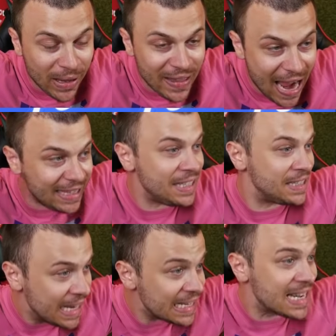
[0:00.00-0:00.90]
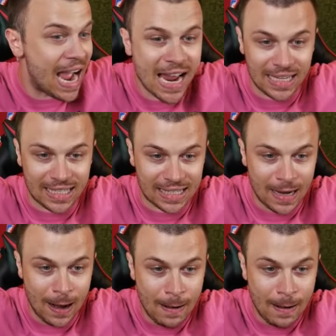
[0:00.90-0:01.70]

96, guys.